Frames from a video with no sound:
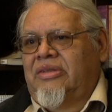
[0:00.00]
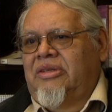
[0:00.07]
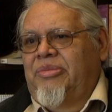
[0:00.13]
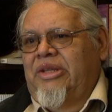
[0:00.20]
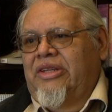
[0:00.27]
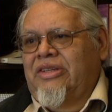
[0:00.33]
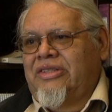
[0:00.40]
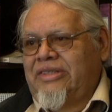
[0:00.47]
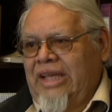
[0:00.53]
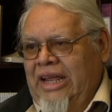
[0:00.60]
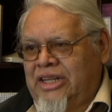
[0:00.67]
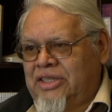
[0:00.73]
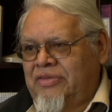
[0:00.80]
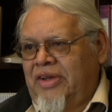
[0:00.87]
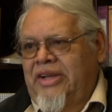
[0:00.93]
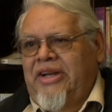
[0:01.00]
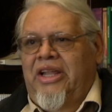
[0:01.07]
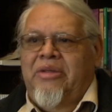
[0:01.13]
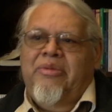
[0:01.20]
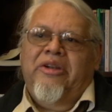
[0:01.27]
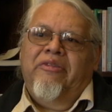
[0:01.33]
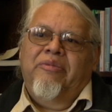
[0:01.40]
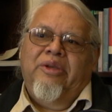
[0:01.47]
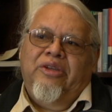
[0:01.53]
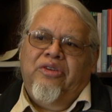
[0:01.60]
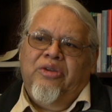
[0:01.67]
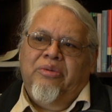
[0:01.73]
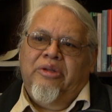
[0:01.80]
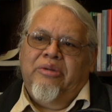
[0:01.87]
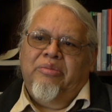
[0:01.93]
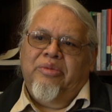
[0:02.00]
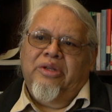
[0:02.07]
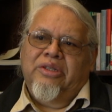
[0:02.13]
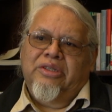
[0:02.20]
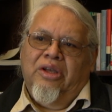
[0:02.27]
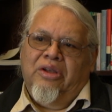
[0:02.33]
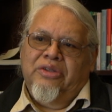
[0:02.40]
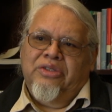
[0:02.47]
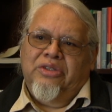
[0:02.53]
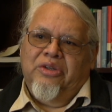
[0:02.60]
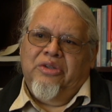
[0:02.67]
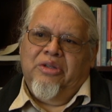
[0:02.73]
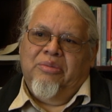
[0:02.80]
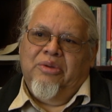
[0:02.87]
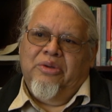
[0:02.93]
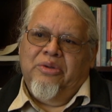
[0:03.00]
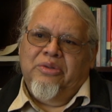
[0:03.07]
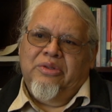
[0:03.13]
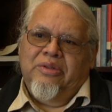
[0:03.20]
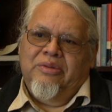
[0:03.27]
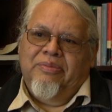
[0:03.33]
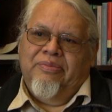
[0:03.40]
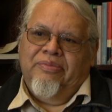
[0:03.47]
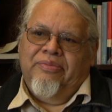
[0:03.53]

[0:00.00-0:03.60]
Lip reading: to me, the satisfying element of being human, but it's also the most